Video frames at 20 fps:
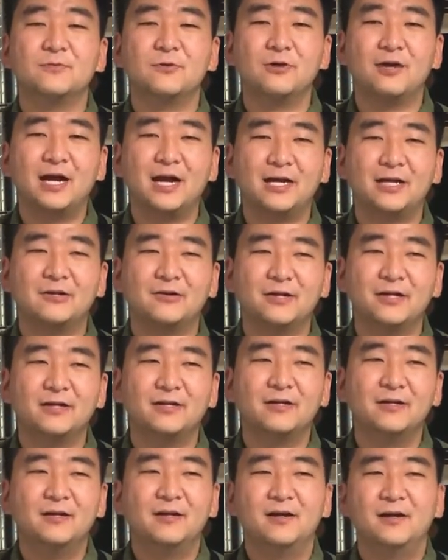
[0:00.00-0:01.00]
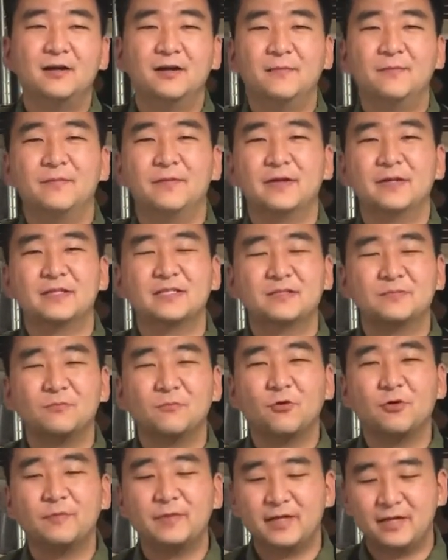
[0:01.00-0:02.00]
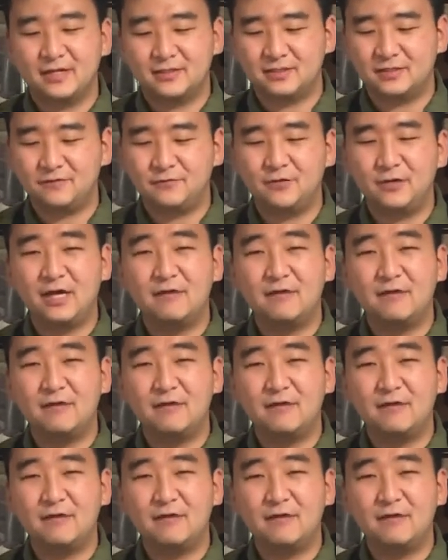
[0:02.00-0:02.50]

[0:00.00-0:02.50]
more accurate, but it's more because if you